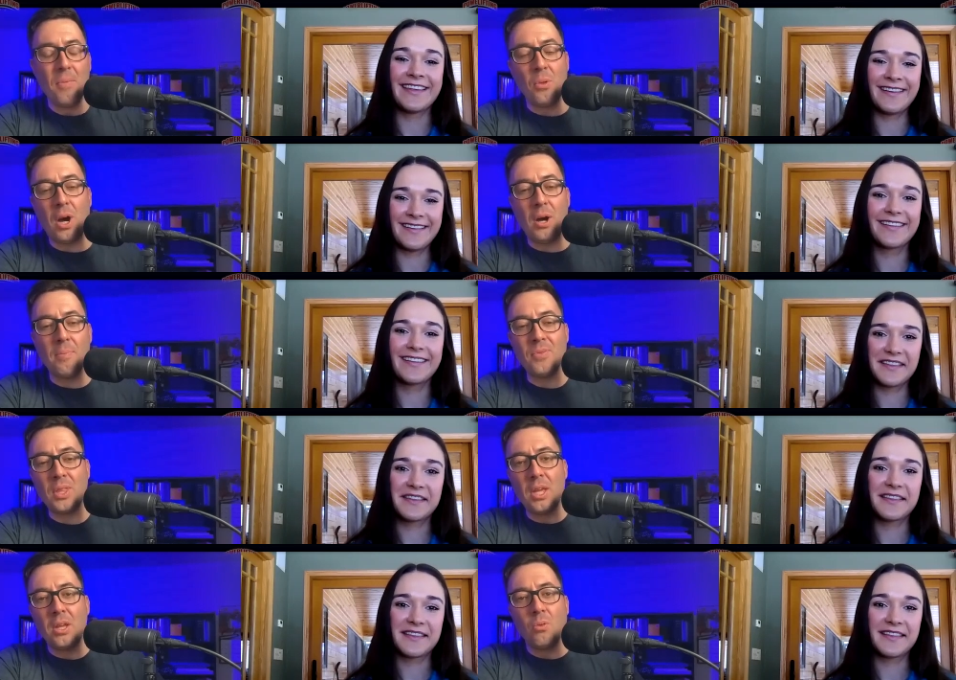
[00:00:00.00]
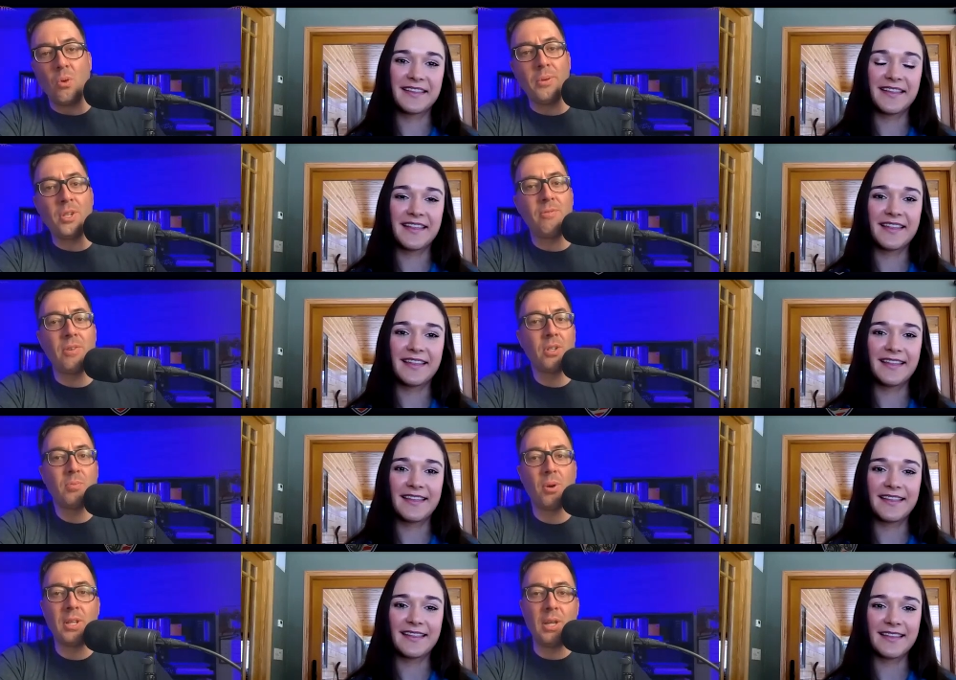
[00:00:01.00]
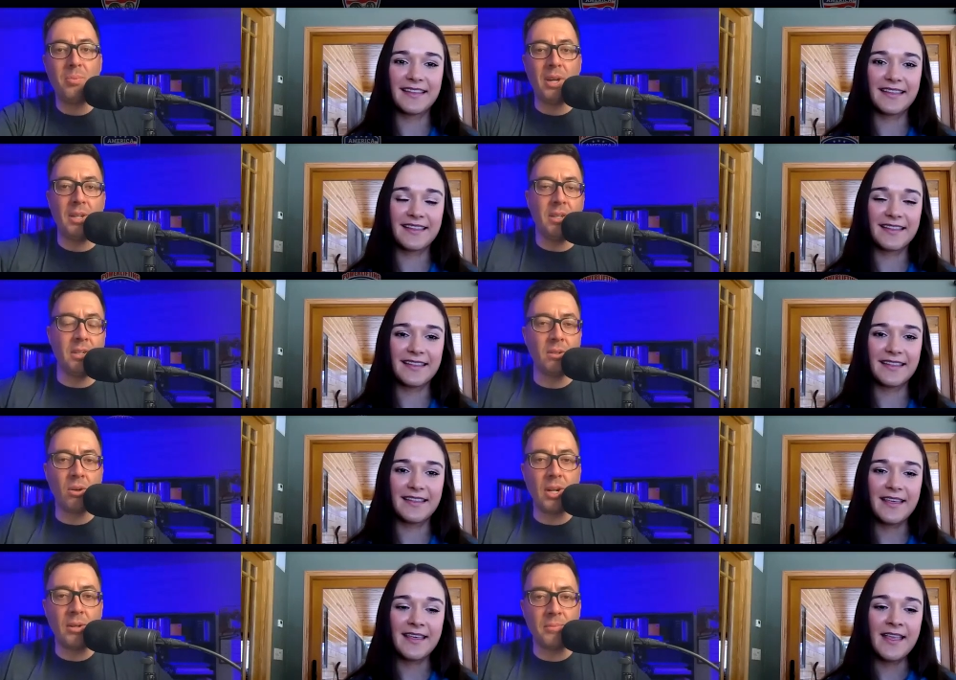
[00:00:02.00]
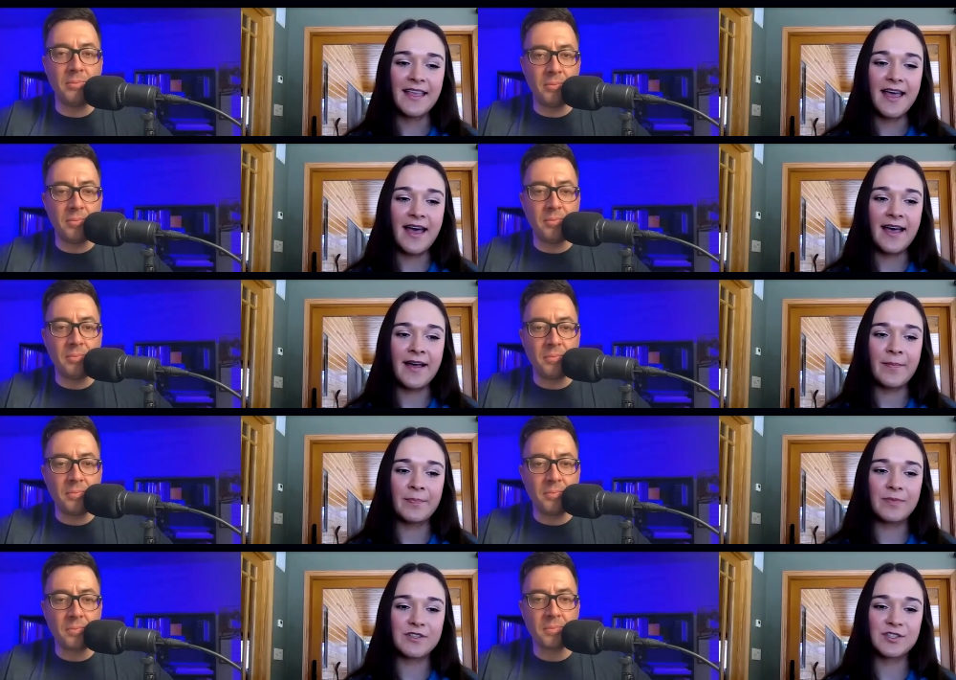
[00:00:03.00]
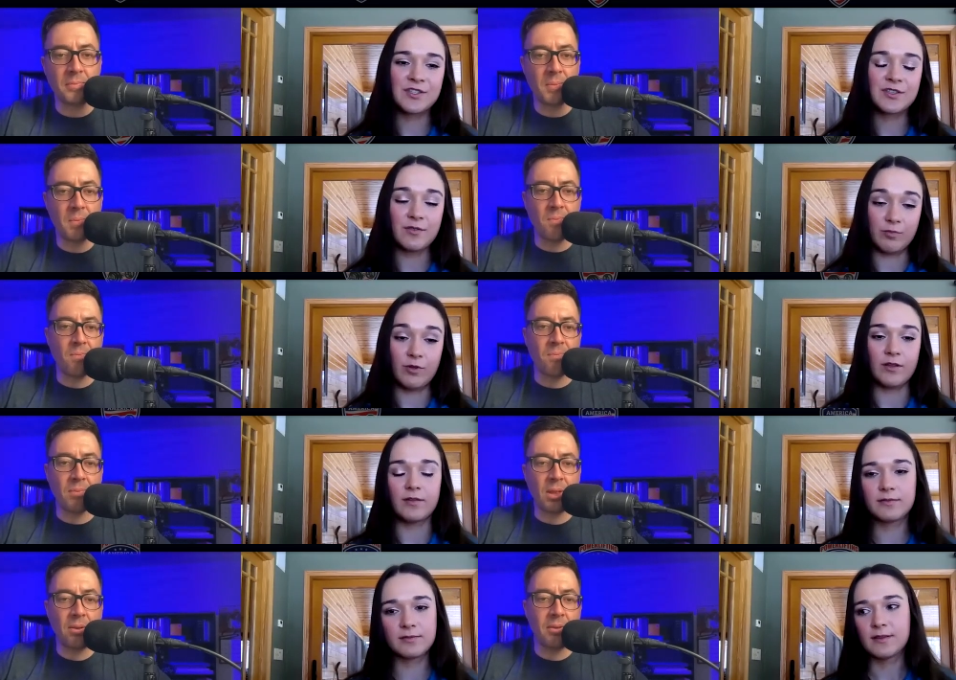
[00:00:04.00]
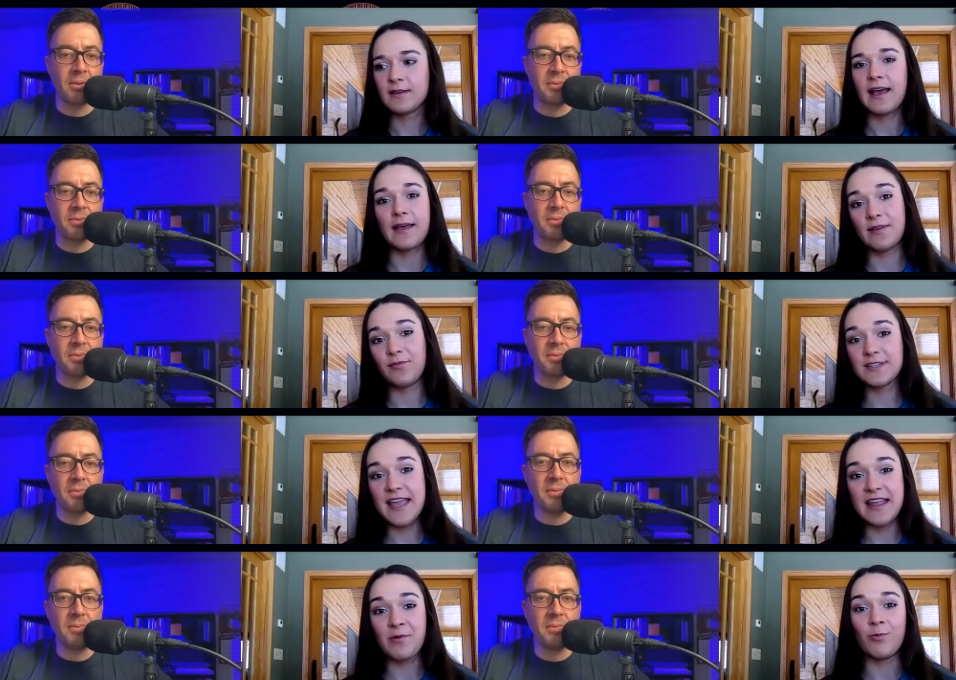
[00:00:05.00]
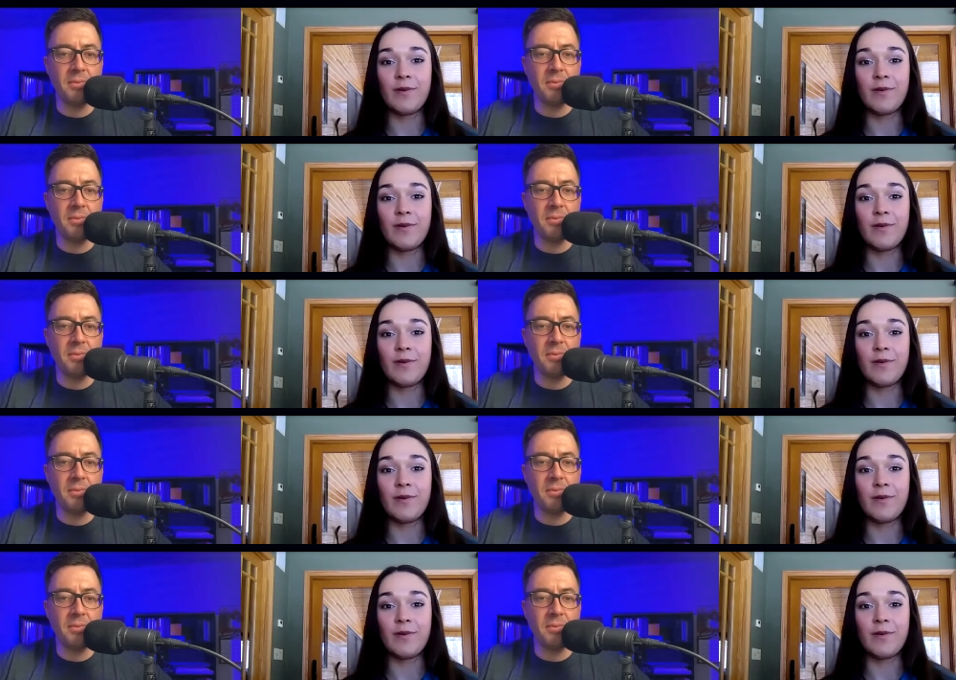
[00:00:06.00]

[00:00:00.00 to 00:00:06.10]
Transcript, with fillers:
Speaker 1: Yeah. Um, what was your first sport that you played growing up?
Speaker 2: Um, well, I mean, if we're taking